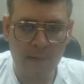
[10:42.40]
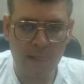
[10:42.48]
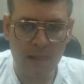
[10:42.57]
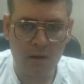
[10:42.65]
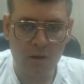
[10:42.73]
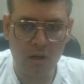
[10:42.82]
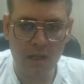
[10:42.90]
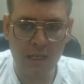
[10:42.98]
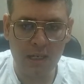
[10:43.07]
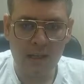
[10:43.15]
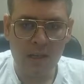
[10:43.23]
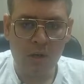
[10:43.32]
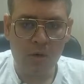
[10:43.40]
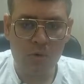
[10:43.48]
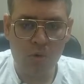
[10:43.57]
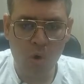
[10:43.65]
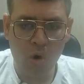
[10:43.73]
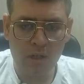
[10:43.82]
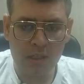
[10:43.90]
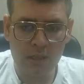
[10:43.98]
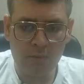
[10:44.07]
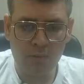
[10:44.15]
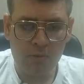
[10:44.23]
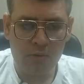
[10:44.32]
Okay, don't
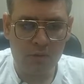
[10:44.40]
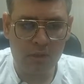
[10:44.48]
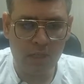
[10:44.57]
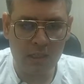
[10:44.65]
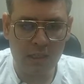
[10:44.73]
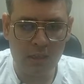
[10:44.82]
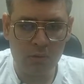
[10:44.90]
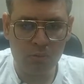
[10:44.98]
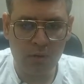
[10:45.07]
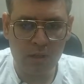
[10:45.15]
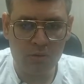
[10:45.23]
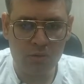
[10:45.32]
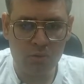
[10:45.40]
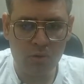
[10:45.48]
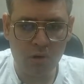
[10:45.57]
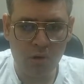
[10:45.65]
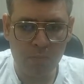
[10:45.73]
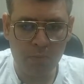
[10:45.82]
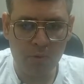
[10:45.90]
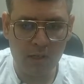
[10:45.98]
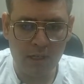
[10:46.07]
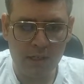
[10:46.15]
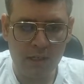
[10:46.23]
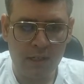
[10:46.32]
give the key squares to your opponent.